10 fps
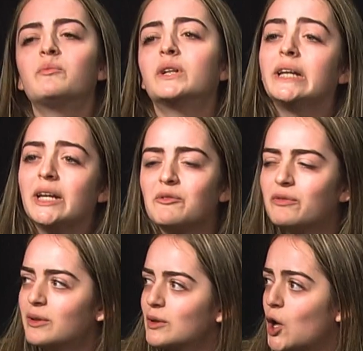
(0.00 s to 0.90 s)
believe?
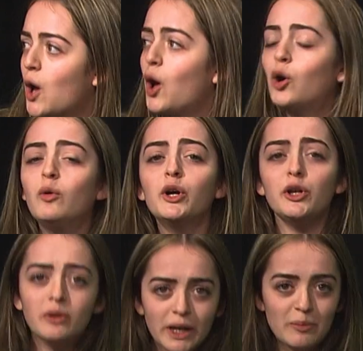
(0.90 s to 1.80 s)
Who are
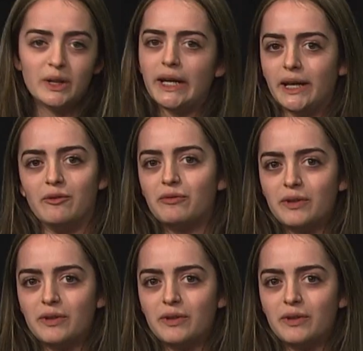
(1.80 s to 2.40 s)
you gonna believe?